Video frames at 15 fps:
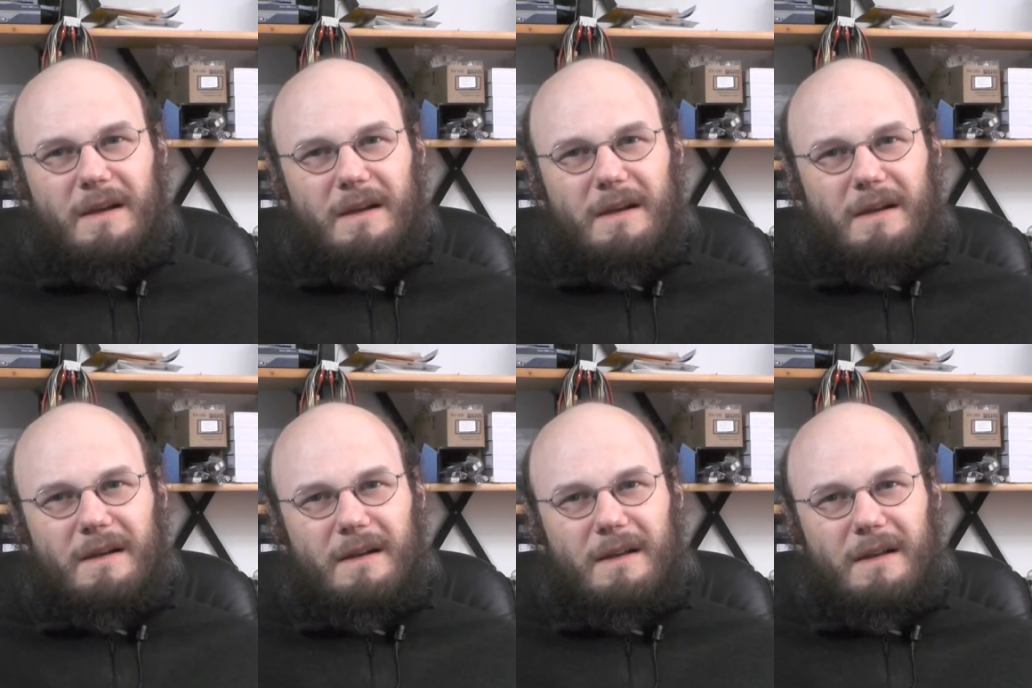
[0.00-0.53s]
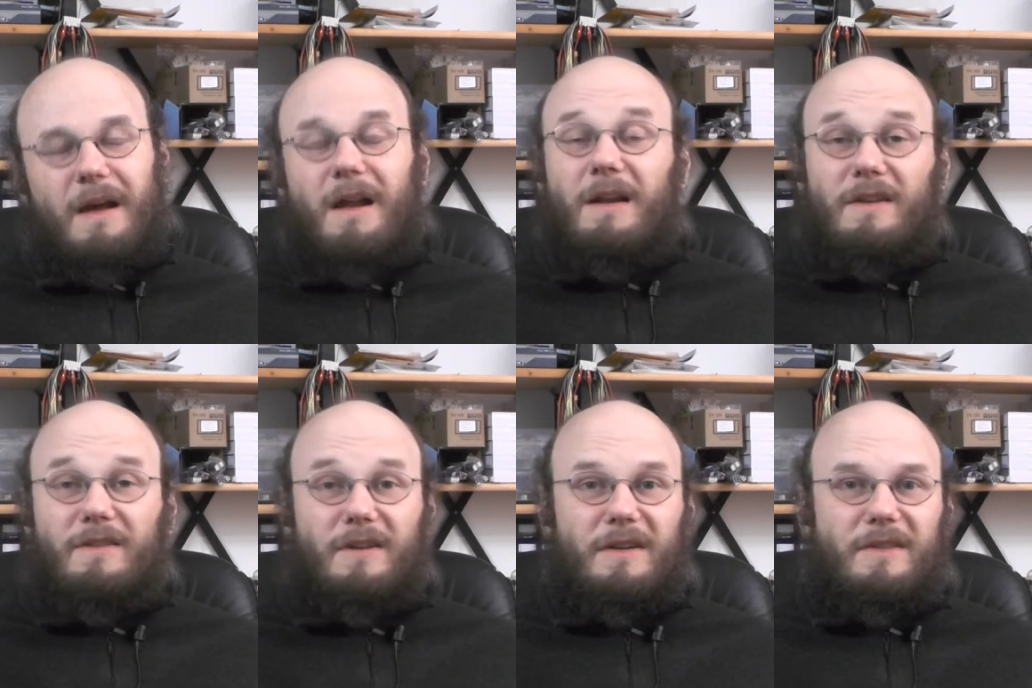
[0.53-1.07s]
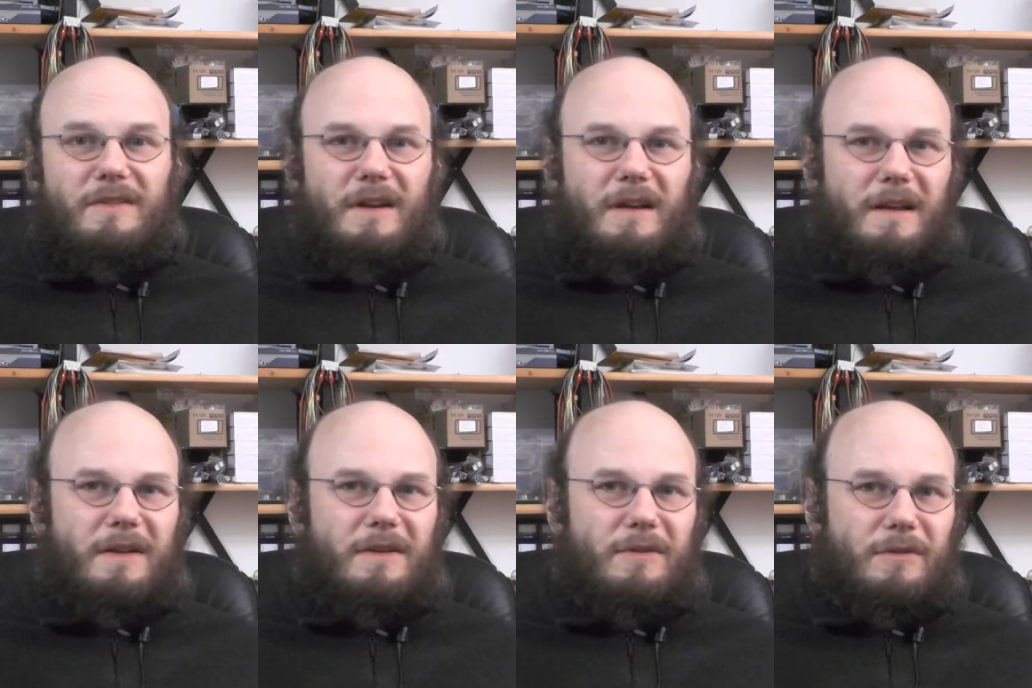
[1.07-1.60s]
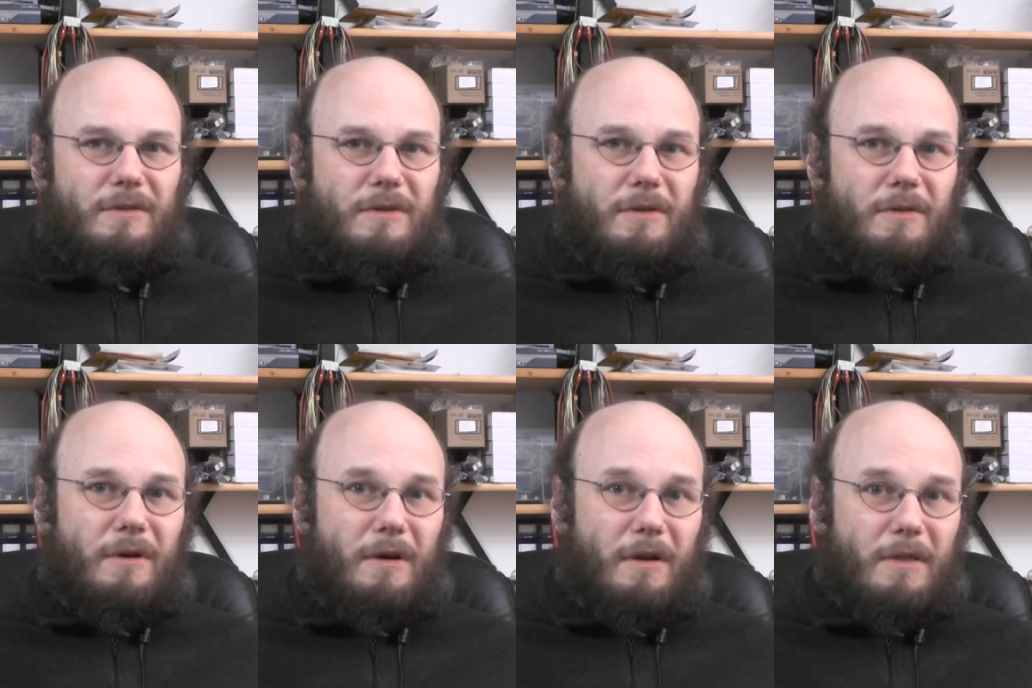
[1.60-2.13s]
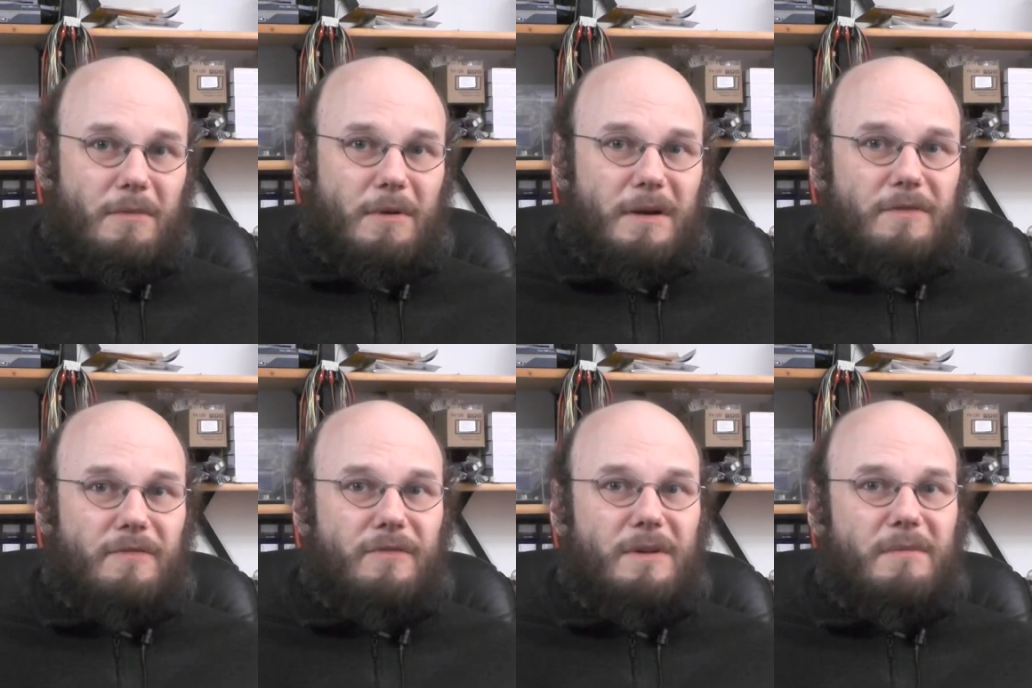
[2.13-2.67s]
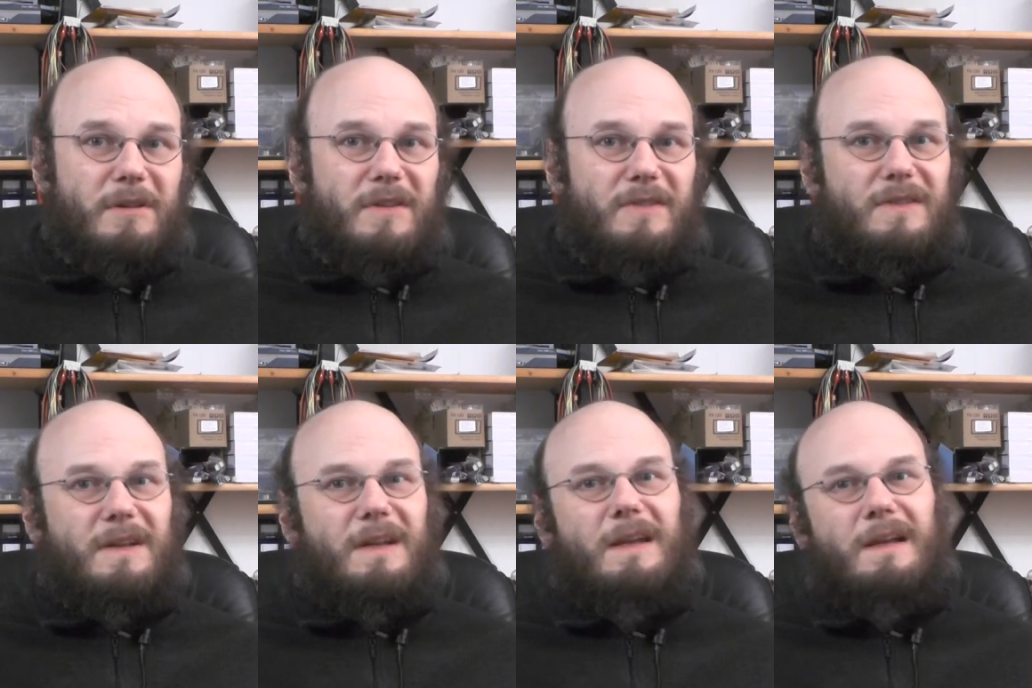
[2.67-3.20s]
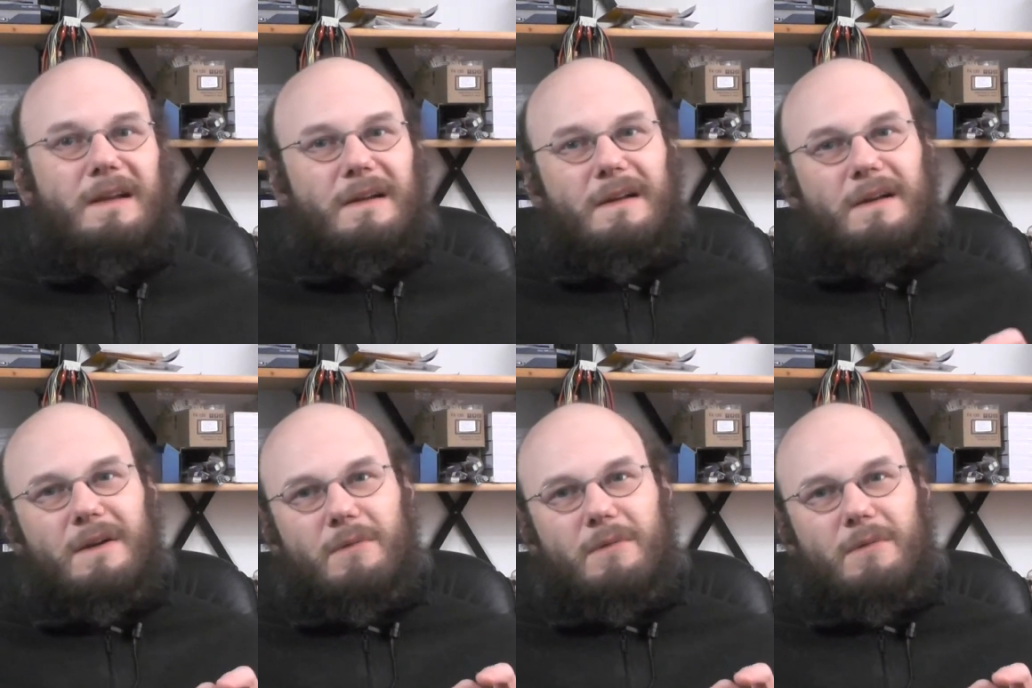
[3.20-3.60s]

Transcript: Unless I decide to go all the way to FreeBSD,